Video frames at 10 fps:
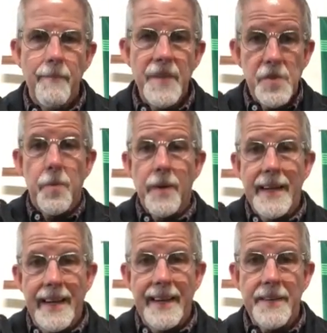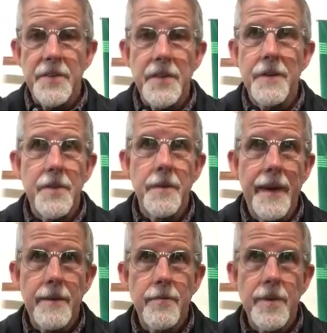This morning I get to talk to you
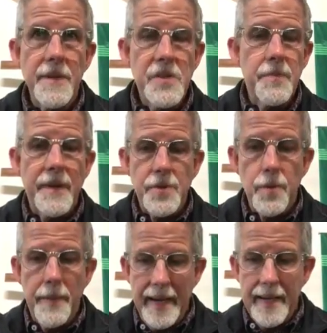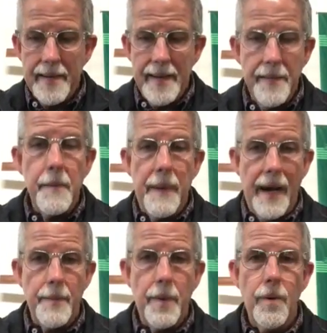about a really special man in the
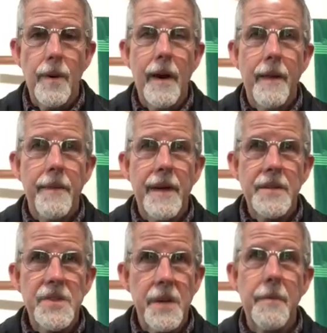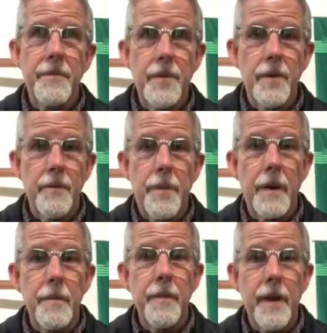Bible that some of you have
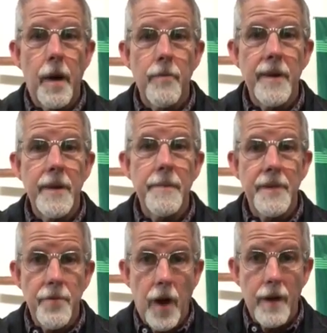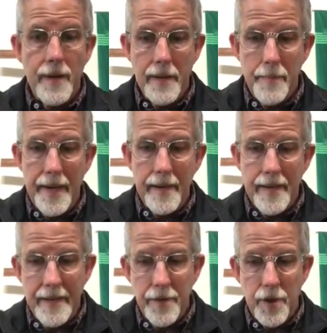probably already been talking
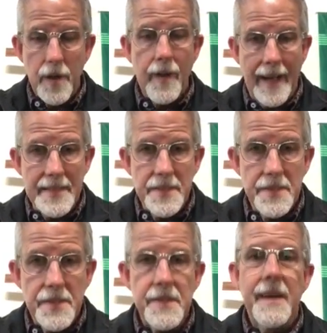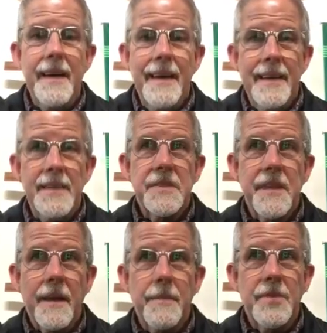about in your classes. His
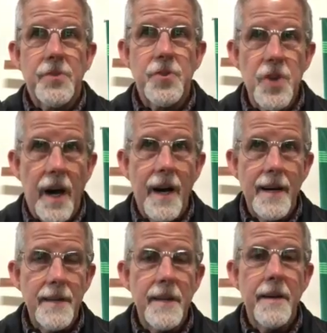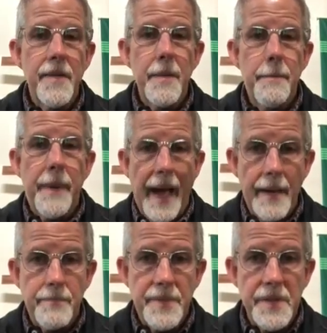name is John the
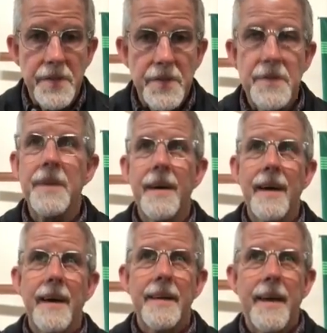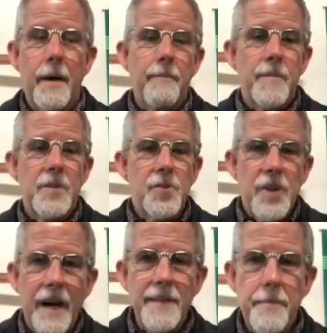Baptist. Now,
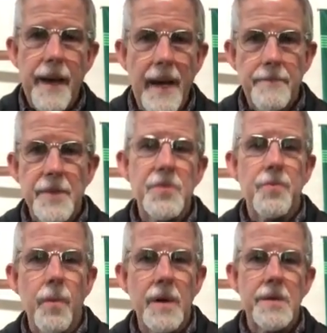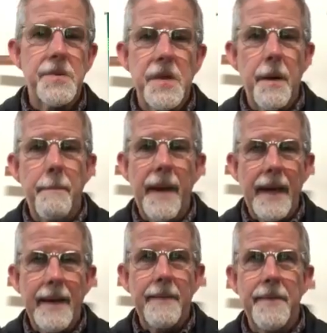John the Baptist was a
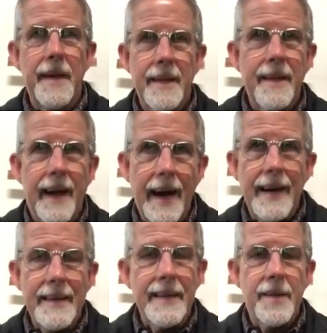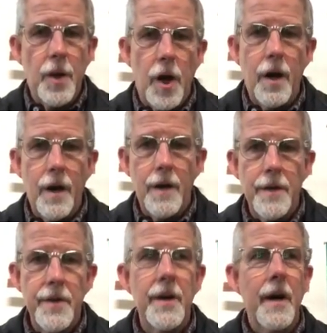man that God had
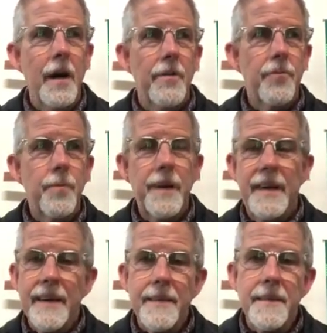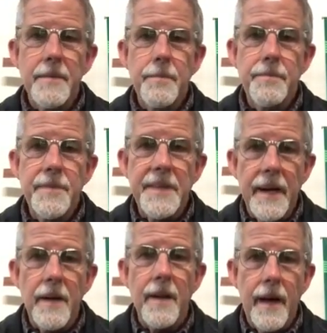called to begin to
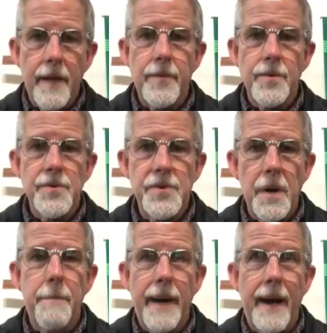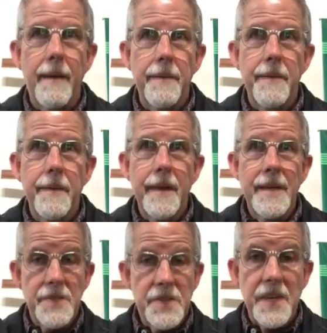tell others about
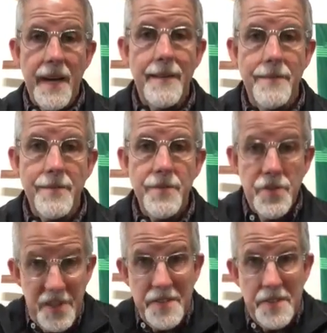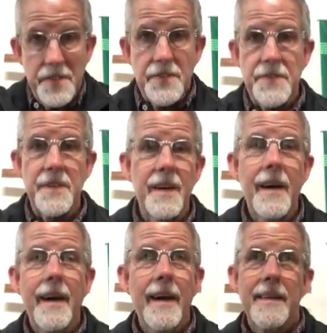his son, Jesus.
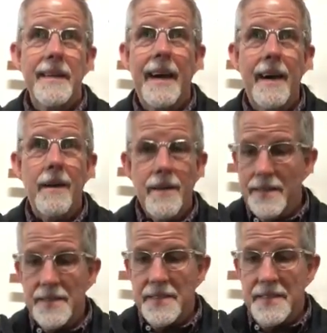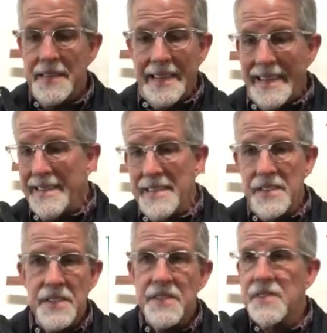Now,
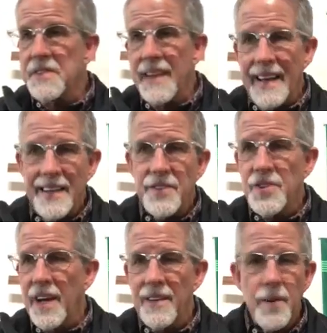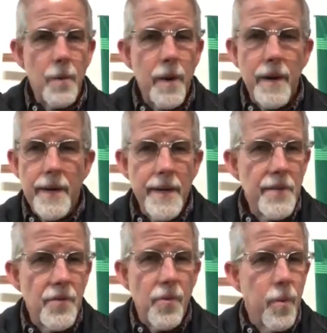this is like
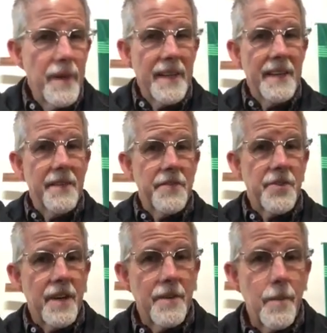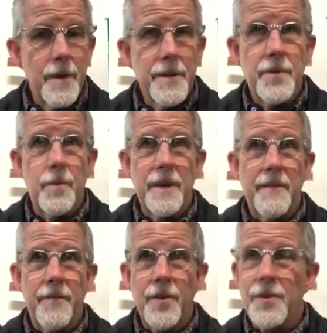January 20th, January
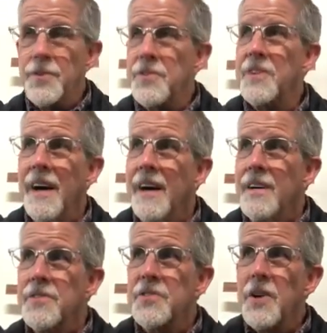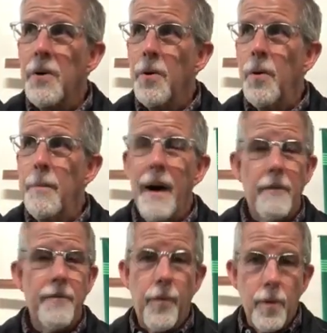21st. So
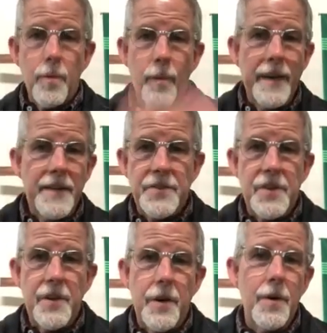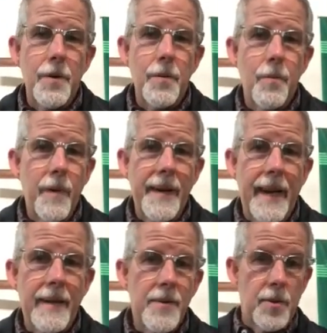about 4 weeks ago, we
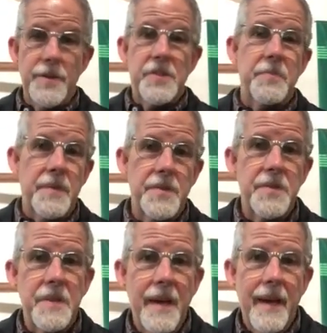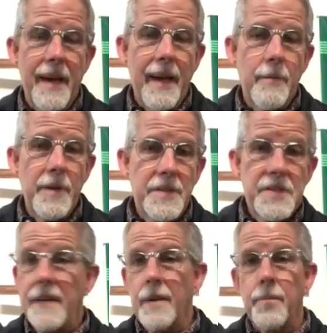had Christmas. And we
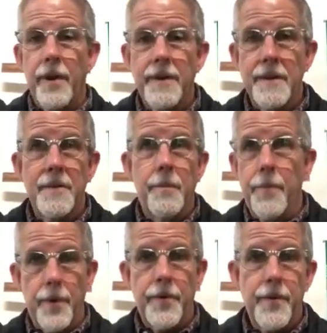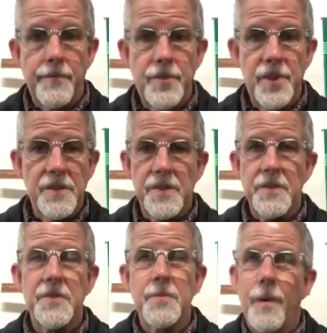celebrated the birth of Jesus.